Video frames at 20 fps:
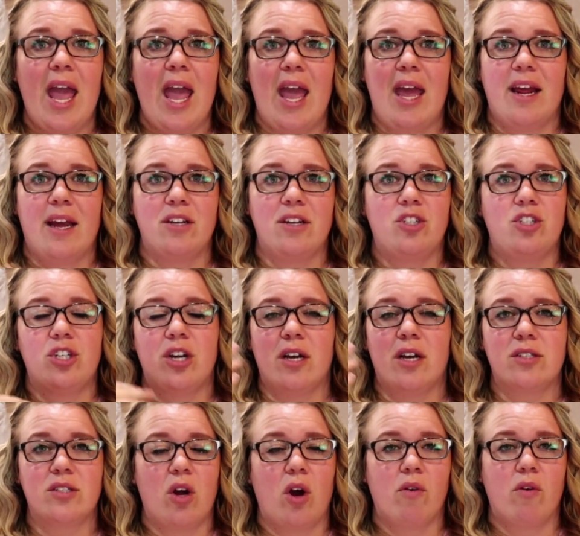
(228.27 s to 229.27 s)
and I
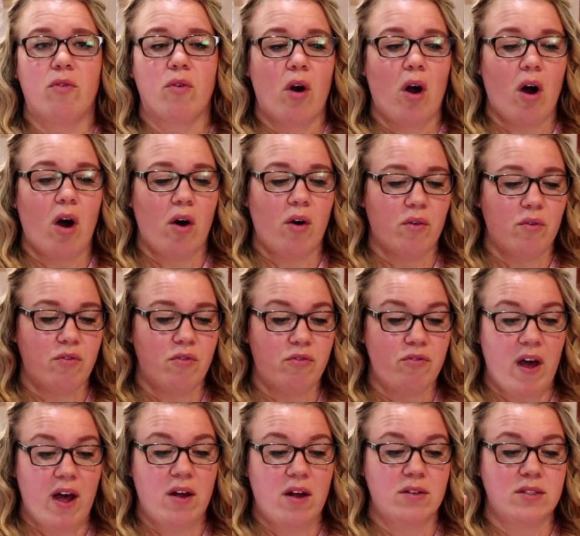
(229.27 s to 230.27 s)
just overall
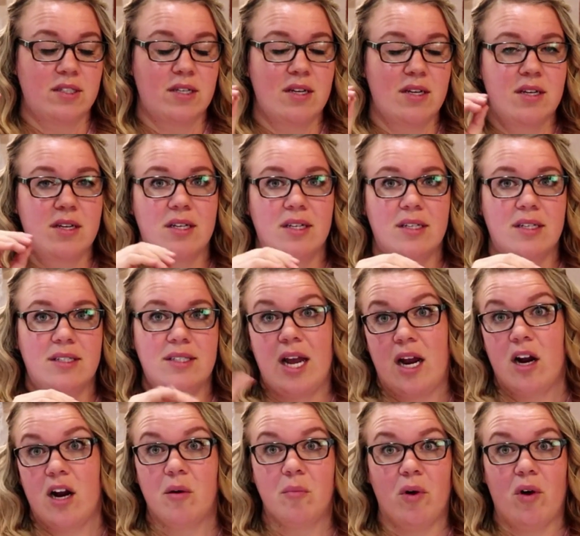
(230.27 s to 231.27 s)
felt
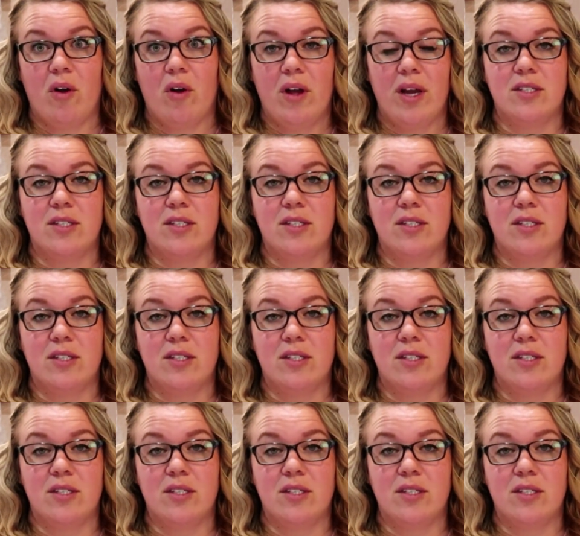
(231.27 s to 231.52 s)
terrible.